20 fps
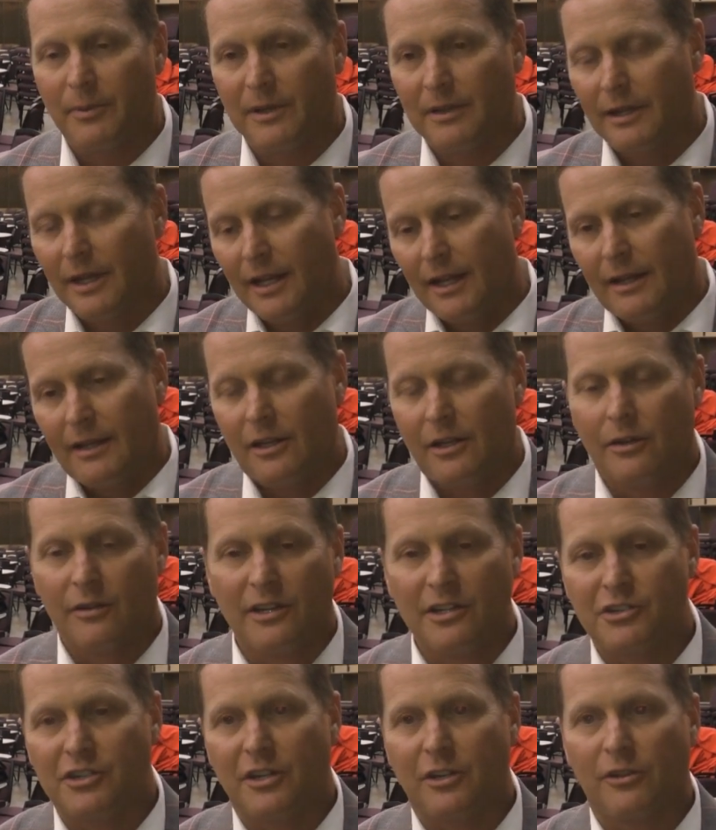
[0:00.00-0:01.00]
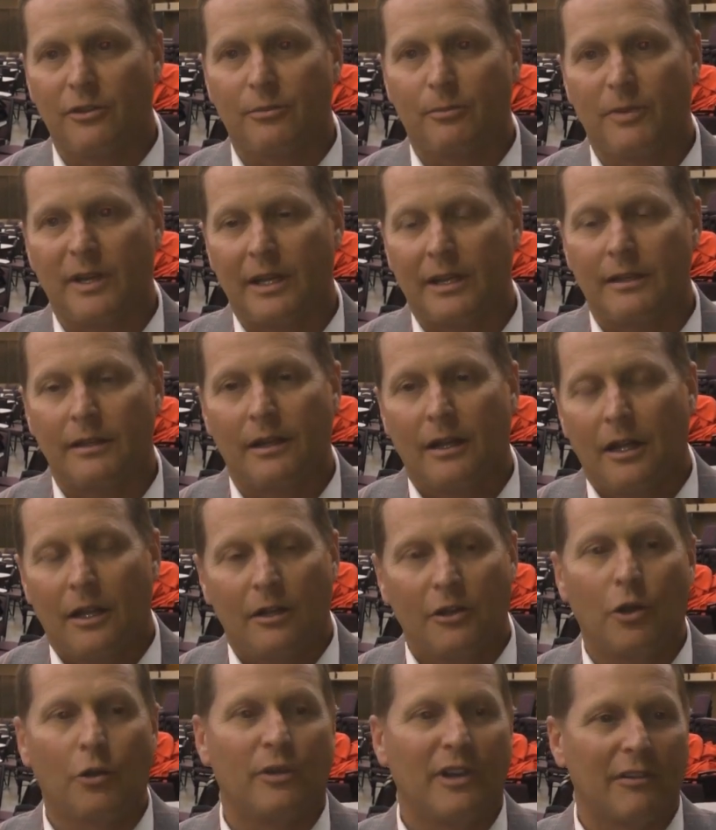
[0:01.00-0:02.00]
And you know, this year's been
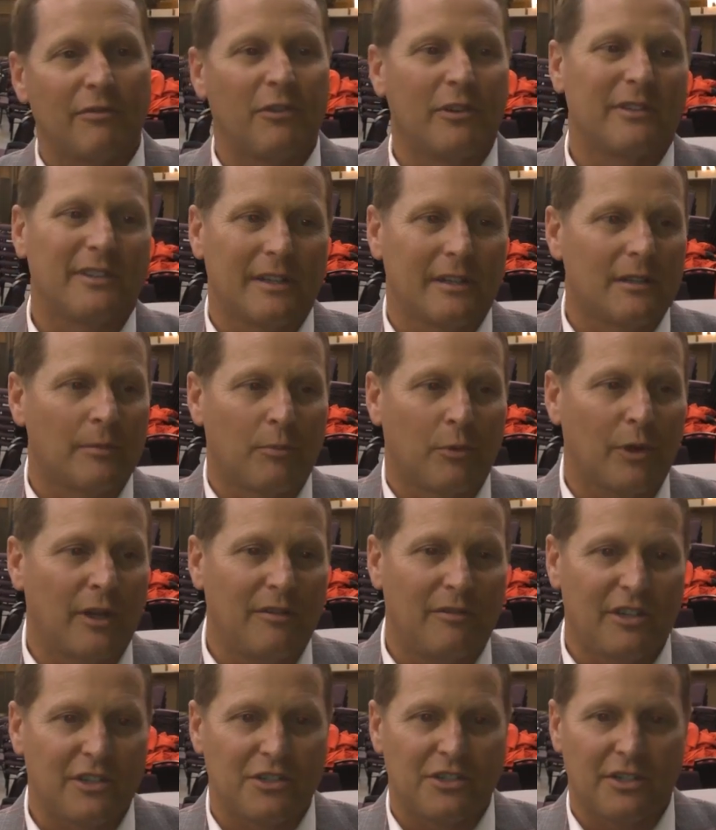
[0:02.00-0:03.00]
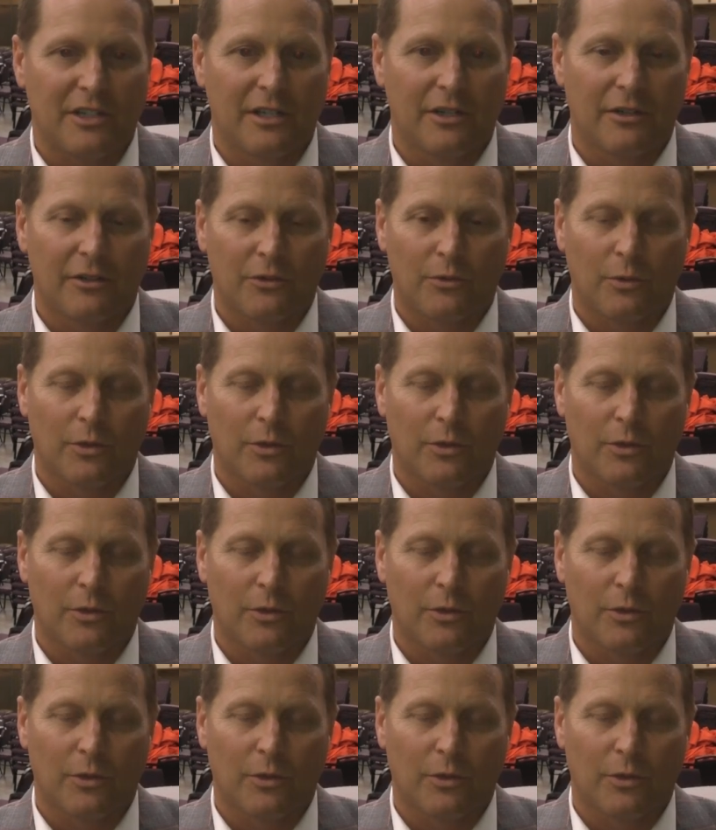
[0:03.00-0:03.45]
no different than the previous years.